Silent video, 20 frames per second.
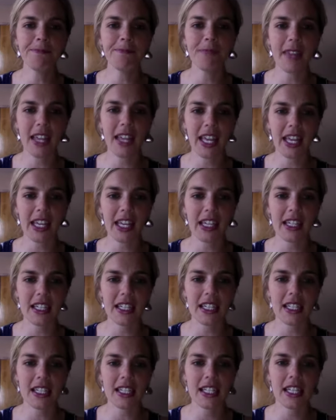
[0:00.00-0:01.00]

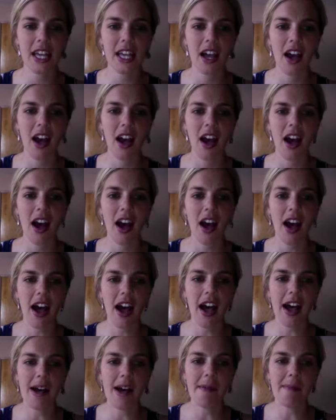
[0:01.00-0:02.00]
is
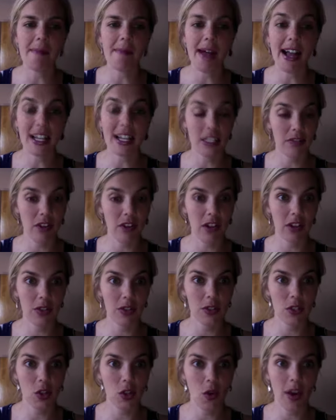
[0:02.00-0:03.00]
um, as
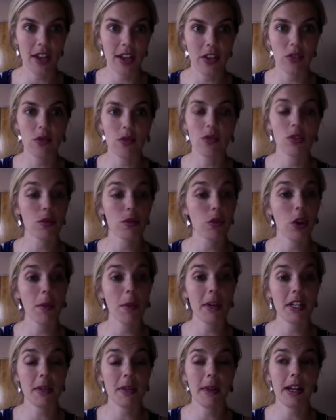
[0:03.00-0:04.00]
follows. So I use
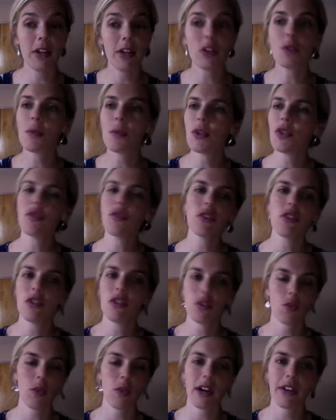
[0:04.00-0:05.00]
Roma tomatoes, but you can
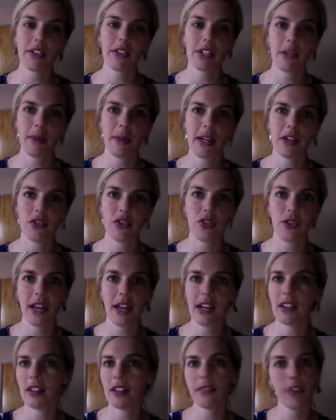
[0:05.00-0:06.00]
use whatever tomatoes you
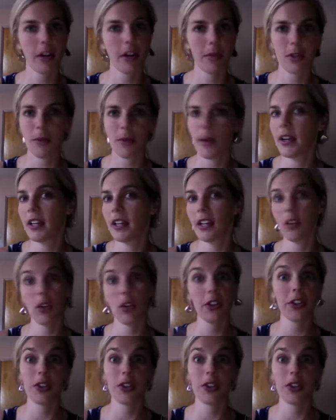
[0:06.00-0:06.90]
get at the farmer's market or in the